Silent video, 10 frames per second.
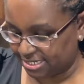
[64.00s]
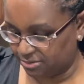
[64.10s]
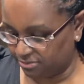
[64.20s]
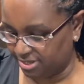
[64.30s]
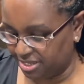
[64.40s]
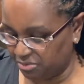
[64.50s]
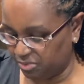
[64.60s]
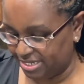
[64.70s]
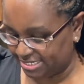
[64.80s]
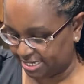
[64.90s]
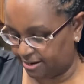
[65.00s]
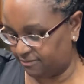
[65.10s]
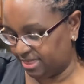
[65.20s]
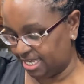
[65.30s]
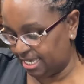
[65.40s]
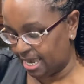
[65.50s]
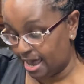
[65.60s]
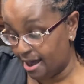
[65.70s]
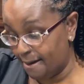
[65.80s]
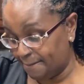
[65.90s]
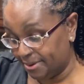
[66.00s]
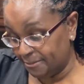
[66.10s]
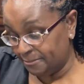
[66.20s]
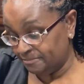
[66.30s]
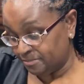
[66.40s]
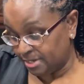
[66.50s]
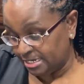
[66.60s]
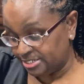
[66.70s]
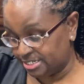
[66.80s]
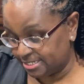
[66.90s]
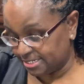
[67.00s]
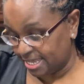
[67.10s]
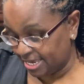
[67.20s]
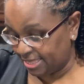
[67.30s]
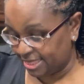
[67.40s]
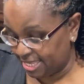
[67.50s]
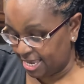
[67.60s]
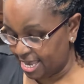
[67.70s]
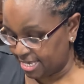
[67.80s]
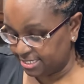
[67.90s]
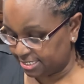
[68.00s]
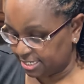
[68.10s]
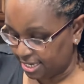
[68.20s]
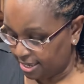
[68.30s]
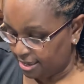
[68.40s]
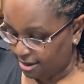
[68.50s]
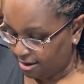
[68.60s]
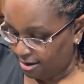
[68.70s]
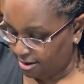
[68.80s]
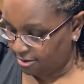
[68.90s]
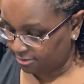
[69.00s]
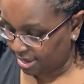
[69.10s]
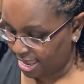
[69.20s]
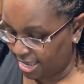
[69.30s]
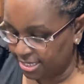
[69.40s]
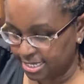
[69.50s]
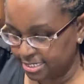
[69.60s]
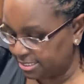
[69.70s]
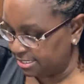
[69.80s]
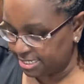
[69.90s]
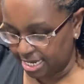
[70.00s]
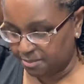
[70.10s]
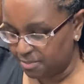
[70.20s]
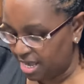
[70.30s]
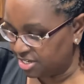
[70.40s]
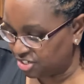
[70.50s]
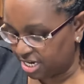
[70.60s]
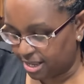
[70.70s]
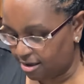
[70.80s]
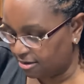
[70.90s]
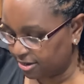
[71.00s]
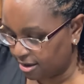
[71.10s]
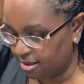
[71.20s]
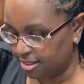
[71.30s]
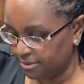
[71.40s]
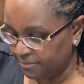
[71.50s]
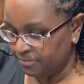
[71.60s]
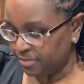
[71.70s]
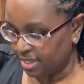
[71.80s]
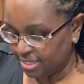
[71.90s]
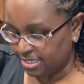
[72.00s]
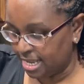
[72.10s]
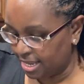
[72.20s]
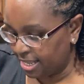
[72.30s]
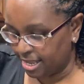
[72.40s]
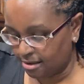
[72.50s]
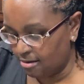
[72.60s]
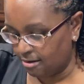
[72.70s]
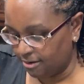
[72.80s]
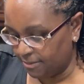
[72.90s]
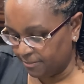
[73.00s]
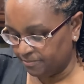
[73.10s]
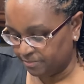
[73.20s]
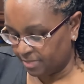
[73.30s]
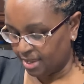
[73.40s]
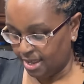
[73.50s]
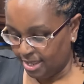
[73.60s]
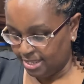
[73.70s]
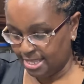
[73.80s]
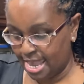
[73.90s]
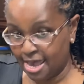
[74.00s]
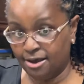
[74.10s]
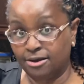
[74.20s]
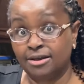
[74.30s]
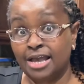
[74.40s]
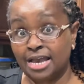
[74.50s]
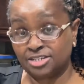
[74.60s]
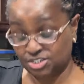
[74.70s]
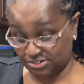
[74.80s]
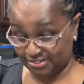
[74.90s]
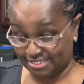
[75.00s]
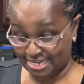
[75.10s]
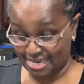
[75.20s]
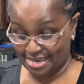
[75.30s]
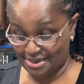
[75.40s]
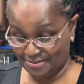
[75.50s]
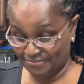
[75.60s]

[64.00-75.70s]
and really whisk everything up, just like this. Okay, it doesn't take much at all, y'all. Not at all. Now, as you see,